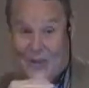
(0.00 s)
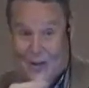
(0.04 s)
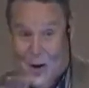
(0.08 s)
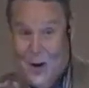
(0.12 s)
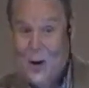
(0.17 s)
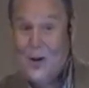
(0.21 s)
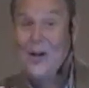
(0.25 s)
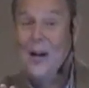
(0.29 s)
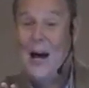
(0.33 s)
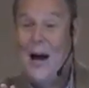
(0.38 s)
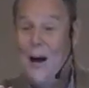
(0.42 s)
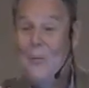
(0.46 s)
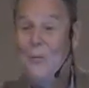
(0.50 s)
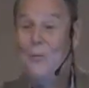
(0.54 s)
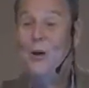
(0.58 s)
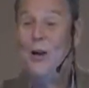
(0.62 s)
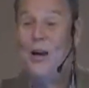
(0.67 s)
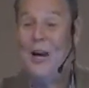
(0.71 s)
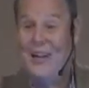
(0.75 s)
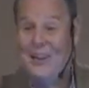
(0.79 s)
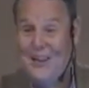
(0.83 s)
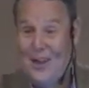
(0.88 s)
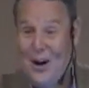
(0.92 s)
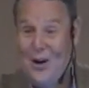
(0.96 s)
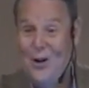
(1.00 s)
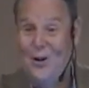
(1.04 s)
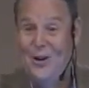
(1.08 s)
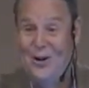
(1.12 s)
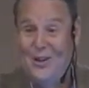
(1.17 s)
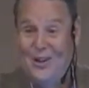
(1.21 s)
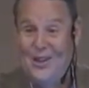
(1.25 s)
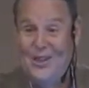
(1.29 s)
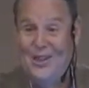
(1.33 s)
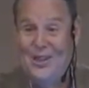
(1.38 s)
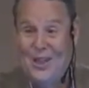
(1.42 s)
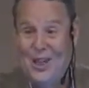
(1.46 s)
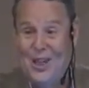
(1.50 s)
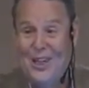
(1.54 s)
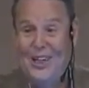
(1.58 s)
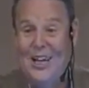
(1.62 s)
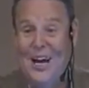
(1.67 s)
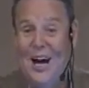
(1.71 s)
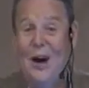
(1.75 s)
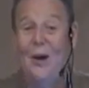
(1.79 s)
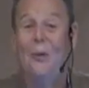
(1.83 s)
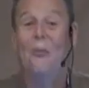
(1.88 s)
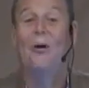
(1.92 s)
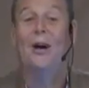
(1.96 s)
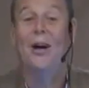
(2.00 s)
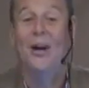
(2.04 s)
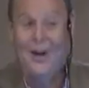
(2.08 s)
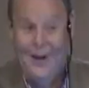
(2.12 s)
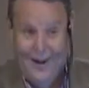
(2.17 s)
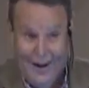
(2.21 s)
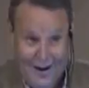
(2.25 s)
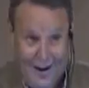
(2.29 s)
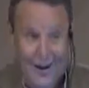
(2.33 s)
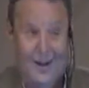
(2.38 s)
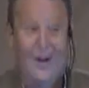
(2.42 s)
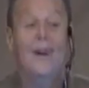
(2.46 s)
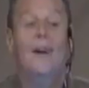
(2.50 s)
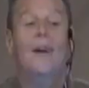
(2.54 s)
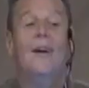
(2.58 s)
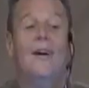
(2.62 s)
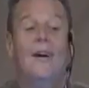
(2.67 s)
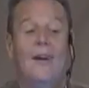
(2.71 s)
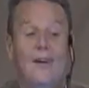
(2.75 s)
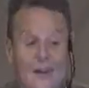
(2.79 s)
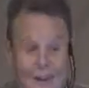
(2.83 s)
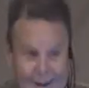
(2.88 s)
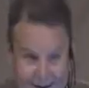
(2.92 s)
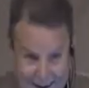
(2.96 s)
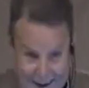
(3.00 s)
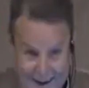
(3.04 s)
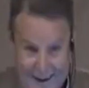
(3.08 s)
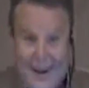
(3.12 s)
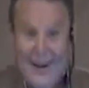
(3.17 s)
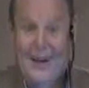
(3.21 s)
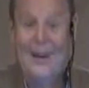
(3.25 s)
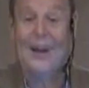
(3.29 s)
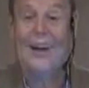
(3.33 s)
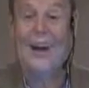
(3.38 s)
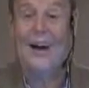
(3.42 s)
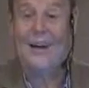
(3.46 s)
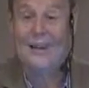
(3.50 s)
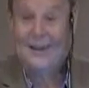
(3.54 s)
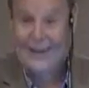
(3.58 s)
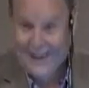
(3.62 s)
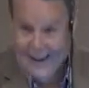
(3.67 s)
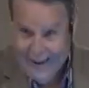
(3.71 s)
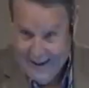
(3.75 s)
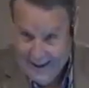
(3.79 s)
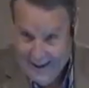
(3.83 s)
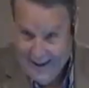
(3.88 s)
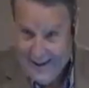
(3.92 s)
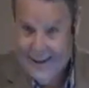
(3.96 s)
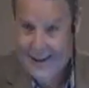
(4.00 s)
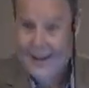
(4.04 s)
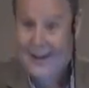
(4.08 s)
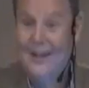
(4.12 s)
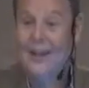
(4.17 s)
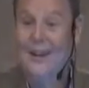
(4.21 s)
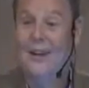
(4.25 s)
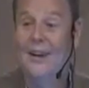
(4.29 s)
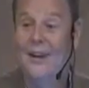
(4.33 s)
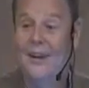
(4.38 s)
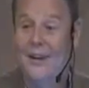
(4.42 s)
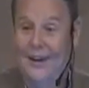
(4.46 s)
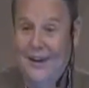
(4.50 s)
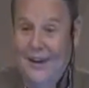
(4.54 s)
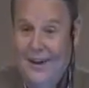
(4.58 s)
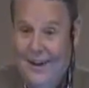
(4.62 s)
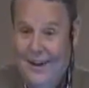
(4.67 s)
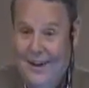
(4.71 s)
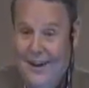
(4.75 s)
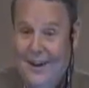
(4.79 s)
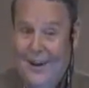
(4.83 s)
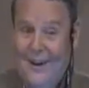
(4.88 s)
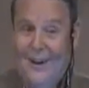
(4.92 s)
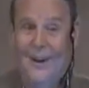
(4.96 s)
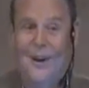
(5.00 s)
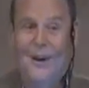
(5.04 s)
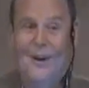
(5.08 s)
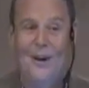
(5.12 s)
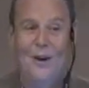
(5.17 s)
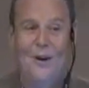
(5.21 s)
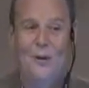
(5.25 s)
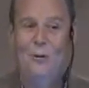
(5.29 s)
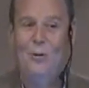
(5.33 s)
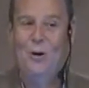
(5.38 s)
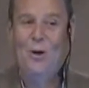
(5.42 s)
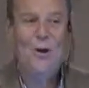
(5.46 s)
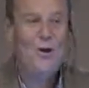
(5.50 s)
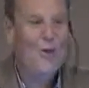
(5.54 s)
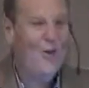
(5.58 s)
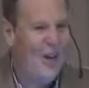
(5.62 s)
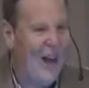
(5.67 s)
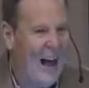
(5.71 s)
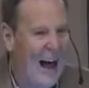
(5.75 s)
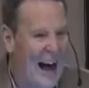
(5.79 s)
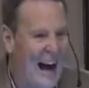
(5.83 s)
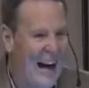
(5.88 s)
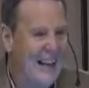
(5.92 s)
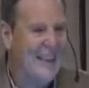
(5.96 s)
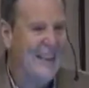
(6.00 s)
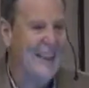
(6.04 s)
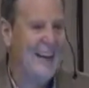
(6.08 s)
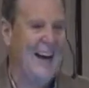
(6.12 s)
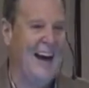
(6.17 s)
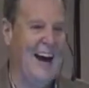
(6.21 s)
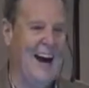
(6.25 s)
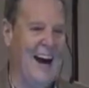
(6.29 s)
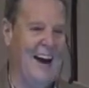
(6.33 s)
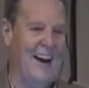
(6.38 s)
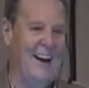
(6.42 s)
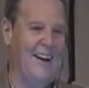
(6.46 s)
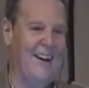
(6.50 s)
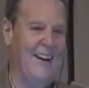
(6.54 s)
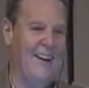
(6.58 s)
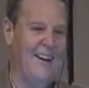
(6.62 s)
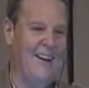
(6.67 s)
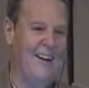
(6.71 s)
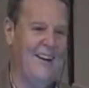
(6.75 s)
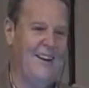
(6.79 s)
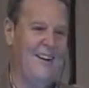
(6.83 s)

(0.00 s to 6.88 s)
We have a hard time with that turning the cheek, don't we? The like this. We don't like that.